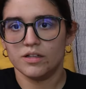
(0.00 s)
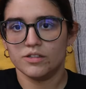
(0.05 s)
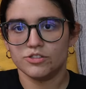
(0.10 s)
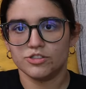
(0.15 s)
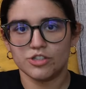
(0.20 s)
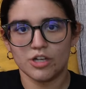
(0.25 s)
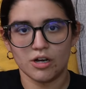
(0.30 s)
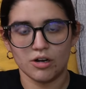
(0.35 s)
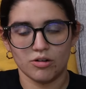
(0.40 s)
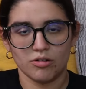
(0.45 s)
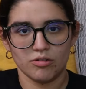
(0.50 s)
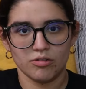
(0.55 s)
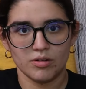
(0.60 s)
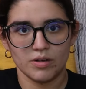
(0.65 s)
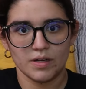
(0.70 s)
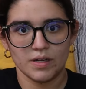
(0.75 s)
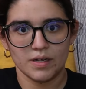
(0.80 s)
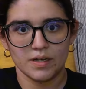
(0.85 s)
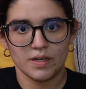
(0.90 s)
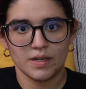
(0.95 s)
So,
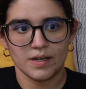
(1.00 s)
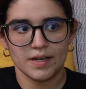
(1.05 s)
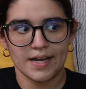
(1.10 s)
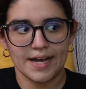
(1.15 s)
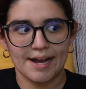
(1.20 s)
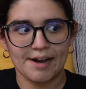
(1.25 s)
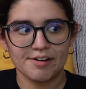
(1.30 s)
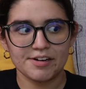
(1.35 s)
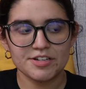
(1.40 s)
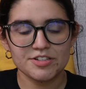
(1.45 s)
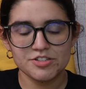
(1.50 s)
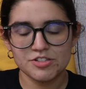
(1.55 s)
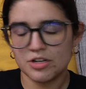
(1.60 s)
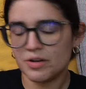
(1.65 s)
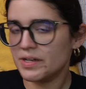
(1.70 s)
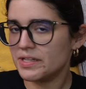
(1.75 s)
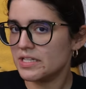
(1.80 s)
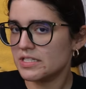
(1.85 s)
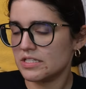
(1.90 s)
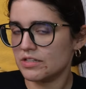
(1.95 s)
how does
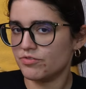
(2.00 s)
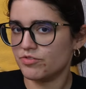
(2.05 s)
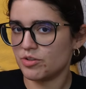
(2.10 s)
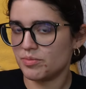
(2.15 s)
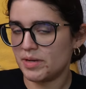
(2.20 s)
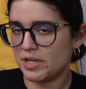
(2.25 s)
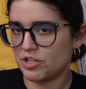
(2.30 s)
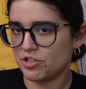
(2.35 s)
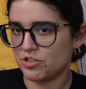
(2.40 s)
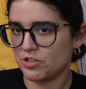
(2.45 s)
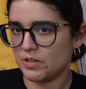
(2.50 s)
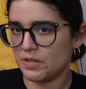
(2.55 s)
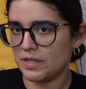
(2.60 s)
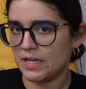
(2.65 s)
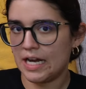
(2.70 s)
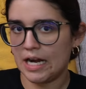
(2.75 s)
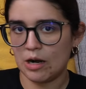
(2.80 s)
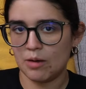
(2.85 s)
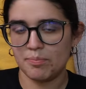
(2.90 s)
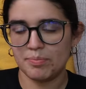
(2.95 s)
knowing this information
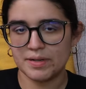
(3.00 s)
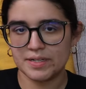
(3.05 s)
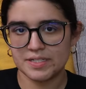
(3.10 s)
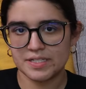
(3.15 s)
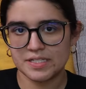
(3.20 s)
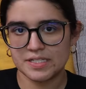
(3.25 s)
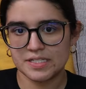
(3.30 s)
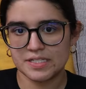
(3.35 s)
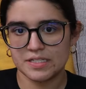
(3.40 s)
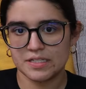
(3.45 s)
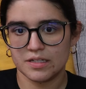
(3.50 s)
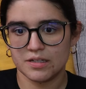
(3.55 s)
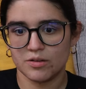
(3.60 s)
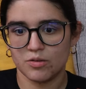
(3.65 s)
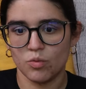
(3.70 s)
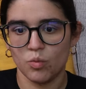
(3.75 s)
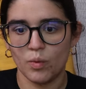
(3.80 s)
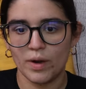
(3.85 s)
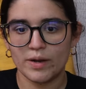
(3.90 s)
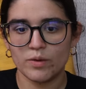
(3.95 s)
help us
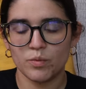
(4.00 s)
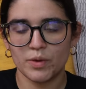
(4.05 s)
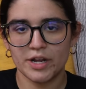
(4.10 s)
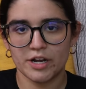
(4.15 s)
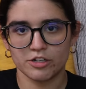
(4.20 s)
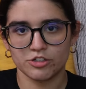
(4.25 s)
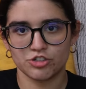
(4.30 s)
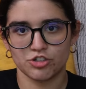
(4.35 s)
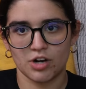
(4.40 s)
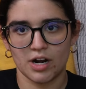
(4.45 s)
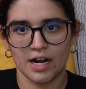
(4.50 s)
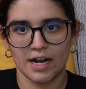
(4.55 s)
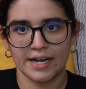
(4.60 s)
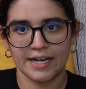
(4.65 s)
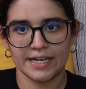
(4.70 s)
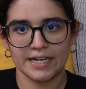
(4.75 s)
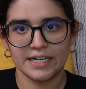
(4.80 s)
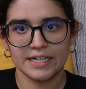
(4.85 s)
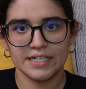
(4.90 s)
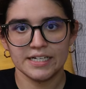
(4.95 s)
when we are
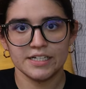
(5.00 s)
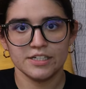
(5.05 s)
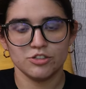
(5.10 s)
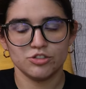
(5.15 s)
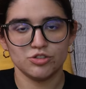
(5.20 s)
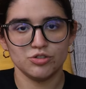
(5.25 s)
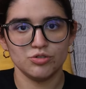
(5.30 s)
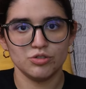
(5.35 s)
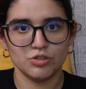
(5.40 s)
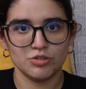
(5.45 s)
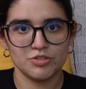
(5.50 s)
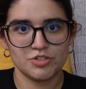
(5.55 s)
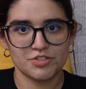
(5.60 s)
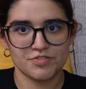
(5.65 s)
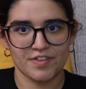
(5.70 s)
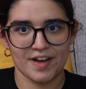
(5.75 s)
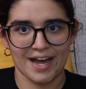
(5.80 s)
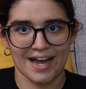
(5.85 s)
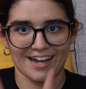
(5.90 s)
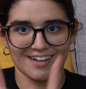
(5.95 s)
trying to lose
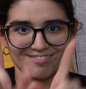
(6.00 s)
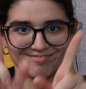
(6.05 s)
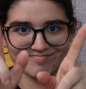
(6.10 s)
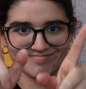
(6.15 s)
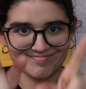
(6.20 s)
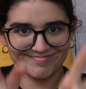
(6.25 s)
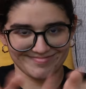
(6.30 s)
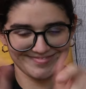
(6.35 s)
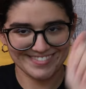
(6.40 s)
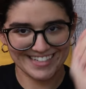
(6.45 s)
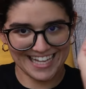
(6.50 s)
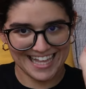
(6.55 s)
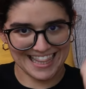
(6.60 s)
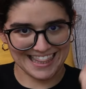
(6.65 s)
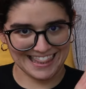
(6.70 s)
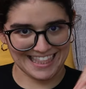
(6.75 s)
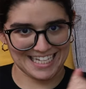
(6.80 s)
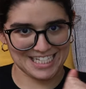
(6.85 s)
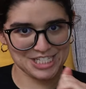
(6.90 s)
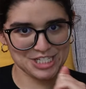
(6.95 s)
fat?
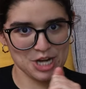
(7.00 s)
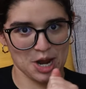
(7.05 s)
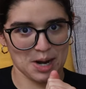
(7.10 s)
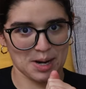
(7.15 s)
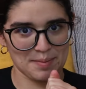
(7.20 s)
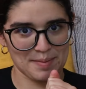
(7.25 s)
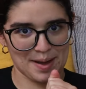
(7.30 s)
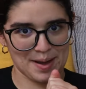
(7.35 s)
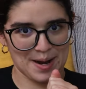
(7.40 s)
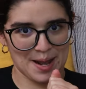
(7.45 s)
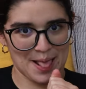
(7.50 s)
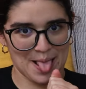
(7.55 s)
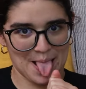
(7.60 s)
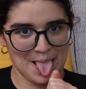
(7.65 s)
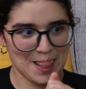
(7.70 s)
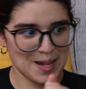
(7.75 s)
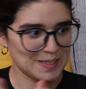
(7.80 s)
Let's talk about it.